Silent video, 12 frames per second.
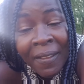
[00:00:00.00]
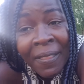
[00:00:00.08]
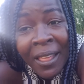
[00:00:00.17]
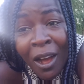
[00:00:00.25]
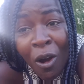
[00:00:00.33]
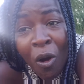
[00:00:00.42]

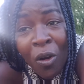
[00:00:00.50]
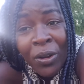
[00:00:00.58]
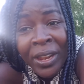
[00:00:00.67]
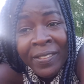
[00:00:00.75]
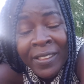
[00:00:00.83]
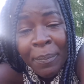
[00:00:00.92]
They are all
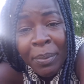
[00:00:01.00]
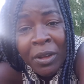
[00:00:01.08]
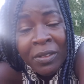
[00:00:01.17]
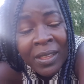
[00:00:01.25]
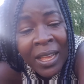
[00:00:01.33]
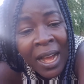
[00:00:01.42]
the same
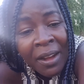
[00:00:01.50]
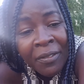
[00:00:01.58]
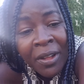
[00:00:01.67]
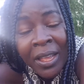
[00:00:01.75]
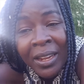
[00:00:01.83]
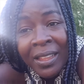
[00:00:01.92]
because they have
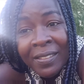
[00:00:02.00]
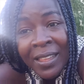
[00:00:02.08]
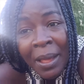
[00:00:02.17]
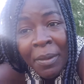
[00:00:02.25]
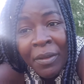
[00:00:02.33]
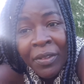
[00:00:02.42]
the
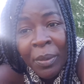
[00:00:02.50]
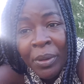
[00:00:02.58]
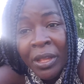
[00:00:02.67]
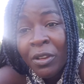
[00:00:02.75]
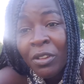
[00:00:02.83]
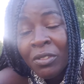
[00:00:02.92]
same environment.
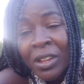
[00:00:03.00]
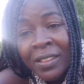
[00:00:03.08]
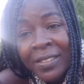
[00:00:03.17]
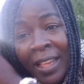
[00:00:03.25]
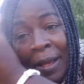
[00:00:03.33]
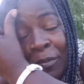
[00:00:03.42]
They go to the
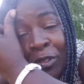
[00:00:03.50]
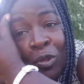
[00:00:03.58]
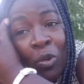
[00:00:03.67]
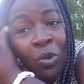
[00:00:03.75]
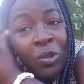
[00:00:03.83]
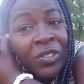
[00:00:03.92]
same
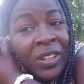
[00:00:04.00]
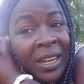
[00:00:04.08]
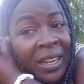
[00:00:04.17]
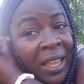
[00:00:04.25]
schools and